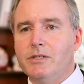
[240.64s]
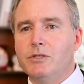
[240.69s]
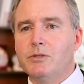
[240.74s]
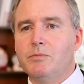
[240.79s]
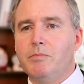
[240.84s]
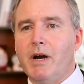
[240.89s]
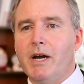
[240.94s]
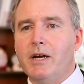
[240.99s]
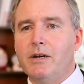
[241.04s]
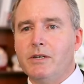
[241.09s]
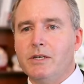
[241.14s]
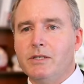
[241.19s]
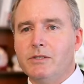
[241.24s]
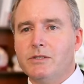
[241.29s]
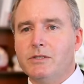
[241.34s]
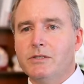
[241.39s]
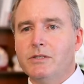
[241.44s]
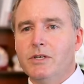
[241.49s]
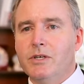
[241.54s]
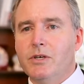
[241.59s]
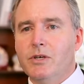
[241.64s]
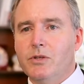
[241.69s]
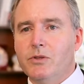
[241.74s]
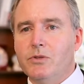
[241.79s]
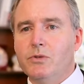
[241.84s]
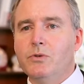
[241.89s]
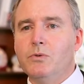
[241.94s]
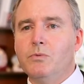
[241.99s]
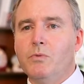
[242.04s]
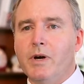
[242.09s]
inspire us
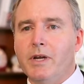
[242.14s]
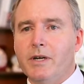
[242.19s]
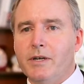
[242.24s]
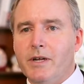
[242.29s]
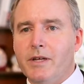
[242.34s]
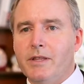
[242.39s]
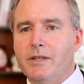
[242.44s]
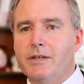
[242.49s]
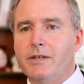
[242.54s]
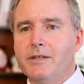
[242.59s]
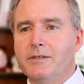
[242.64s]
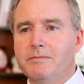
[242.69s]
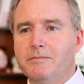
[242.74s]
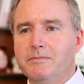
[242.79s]
through one another.